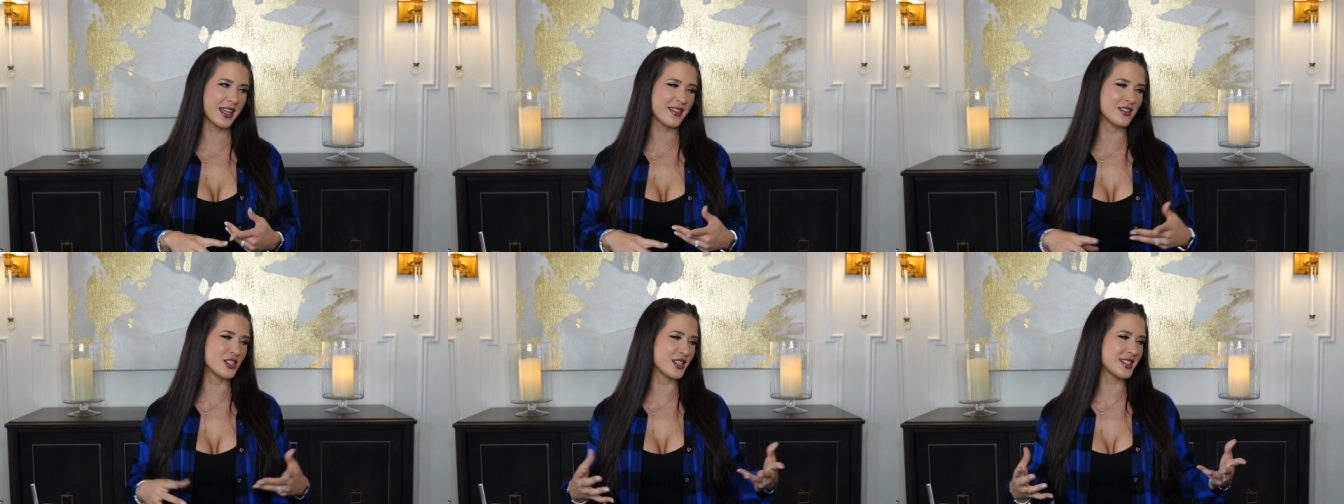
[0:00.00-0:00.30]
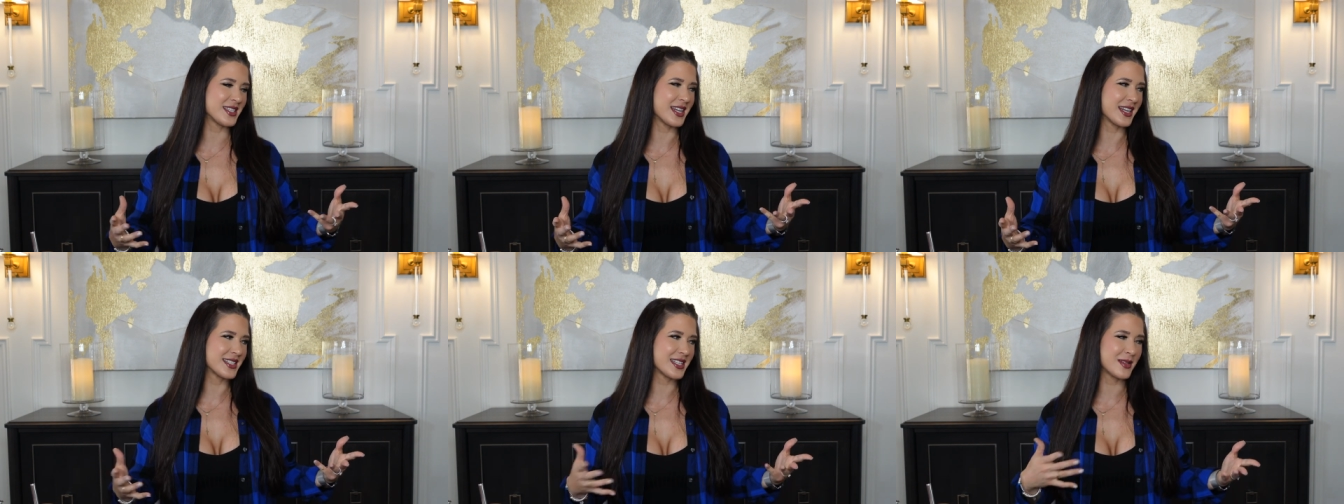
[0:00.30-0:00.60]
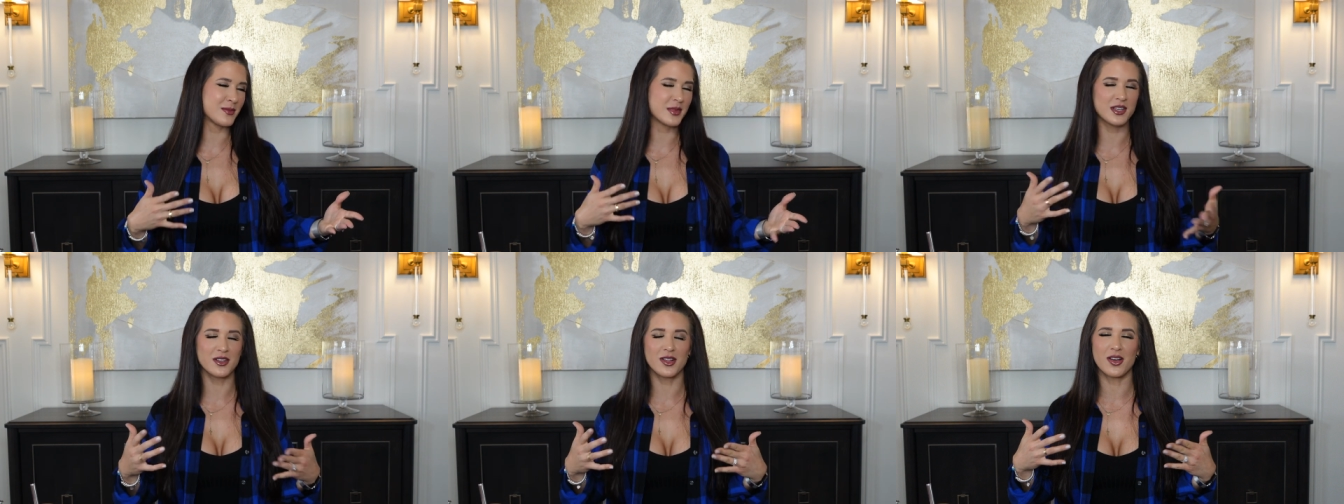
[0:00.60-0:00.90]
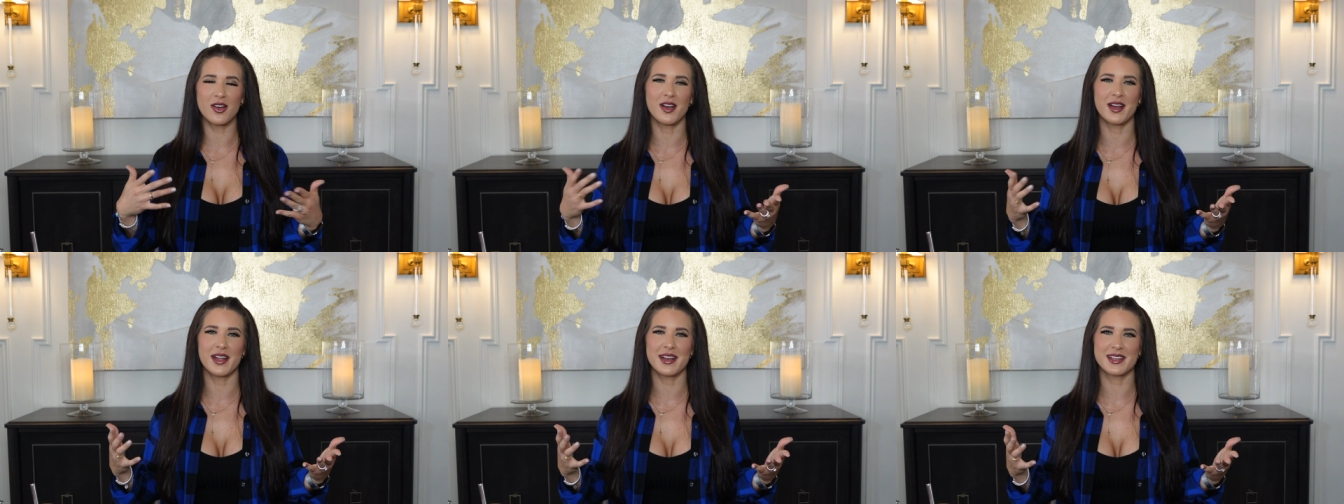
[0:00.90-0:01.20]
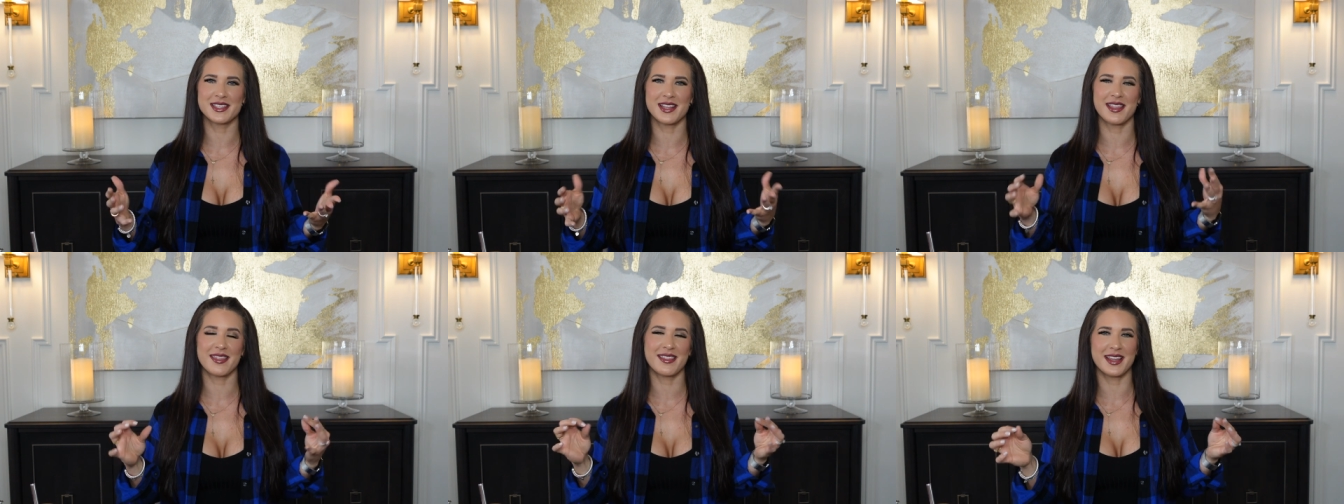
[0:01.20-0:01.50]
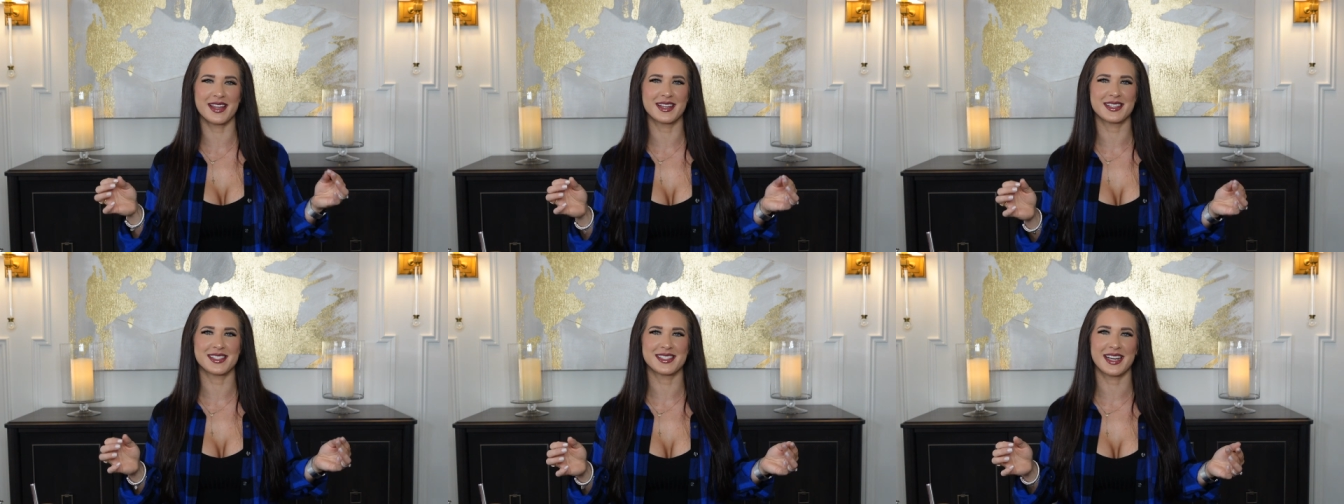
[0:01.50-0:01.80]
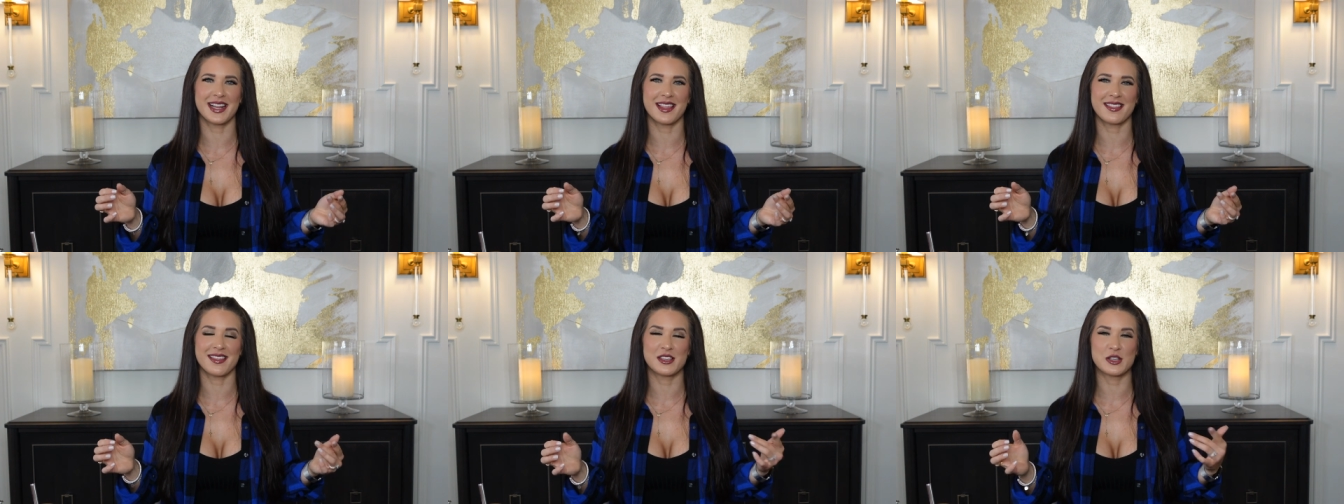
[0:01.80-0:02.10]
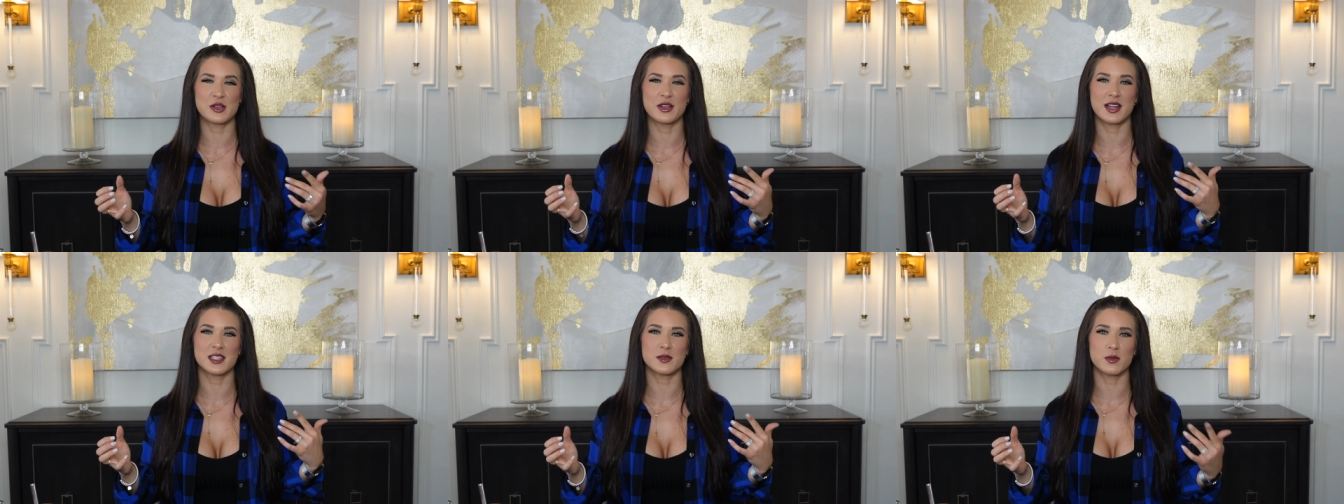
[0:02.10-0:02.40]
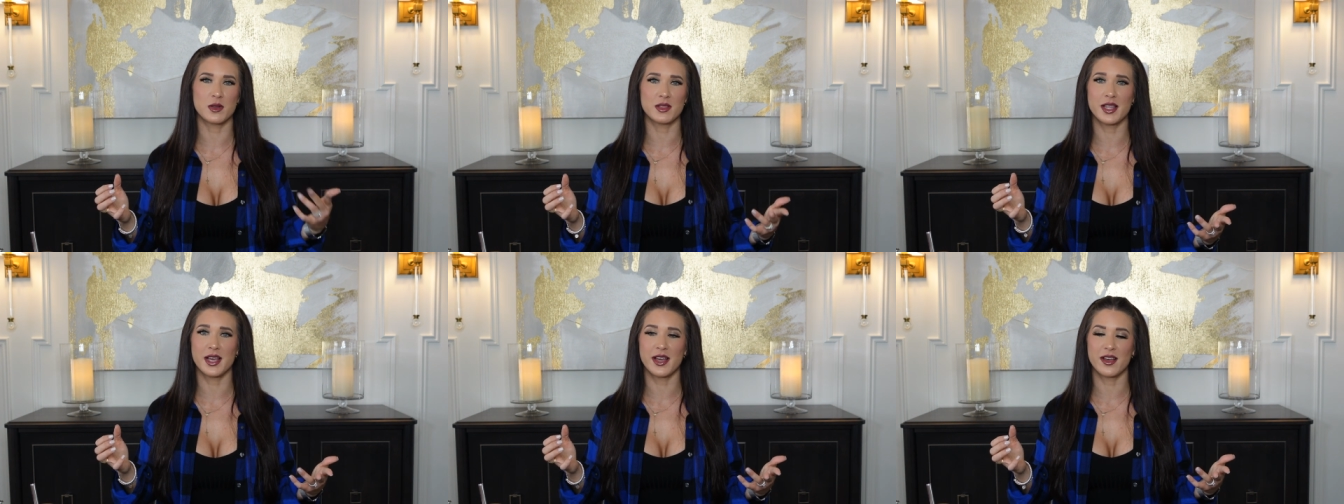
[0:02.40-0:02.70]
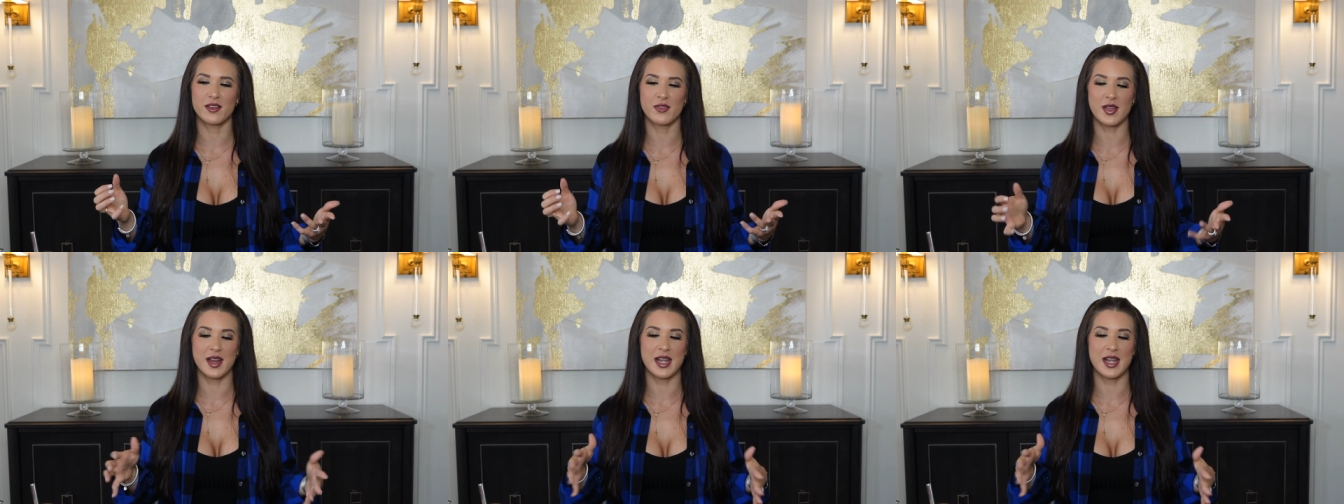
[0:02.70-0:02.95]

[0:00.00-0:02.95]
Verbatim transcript: and just like some little odds and things that I think you guys will love.